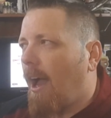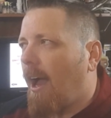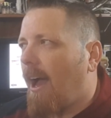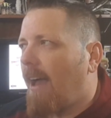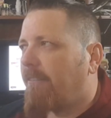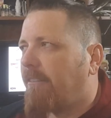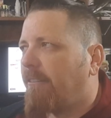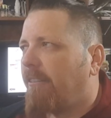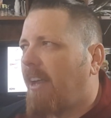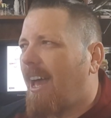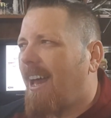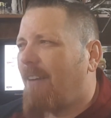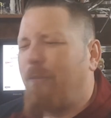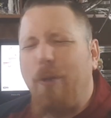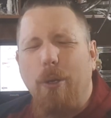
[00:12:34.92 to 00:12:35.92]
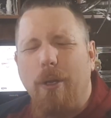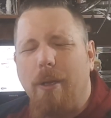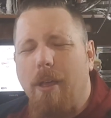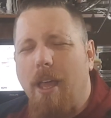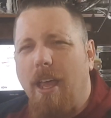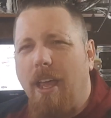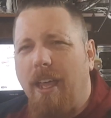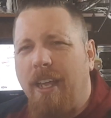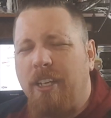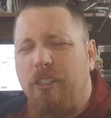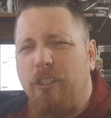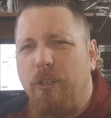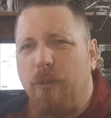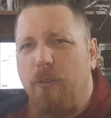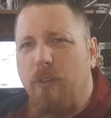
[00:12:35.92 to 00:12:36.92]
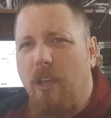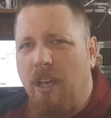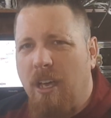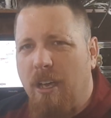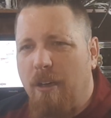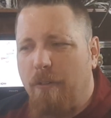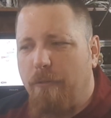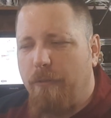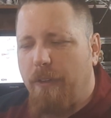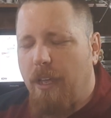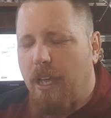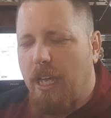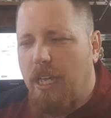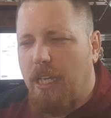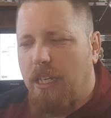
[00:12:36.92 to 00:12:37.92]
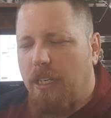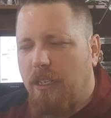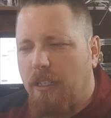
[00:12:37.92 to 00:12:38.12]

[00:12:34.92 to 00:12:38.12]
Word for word: I've even got a few issues of uh,